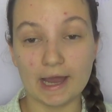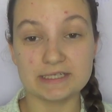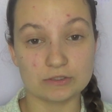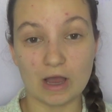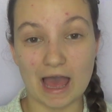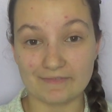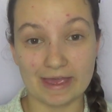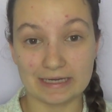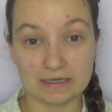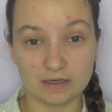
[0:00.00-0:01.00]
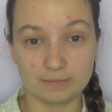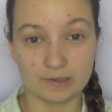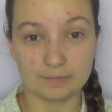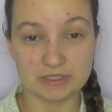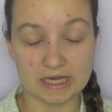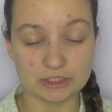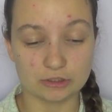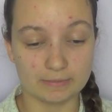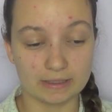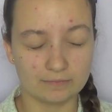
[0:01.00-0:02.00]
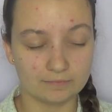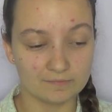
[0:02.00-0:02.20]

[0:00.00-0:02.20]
I did not have any kind of period protection on me.